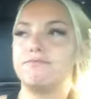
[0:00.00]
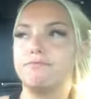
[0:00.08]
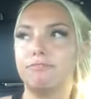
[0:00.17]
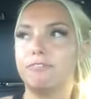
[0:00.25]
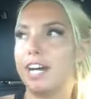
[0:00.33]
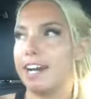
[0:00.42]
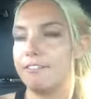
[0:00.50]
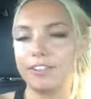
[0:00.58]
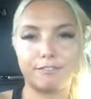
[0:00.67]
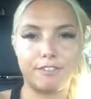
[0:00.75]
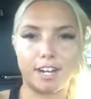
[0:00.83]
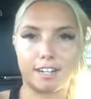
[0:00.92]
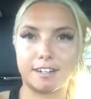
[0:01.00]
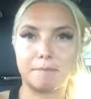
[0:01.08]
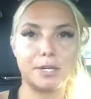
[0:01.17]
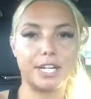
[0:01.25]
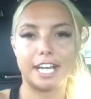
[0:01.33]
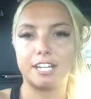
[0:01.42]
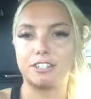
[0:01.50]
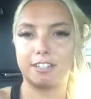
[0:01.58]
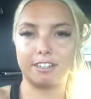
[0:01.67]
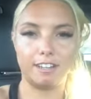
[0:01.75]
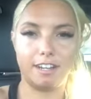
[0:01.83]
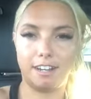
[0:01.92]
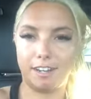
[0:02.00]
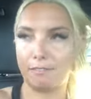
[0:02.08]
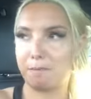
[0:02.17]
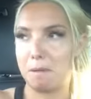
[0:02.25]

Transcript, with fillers: whatever the fuck, communication, love,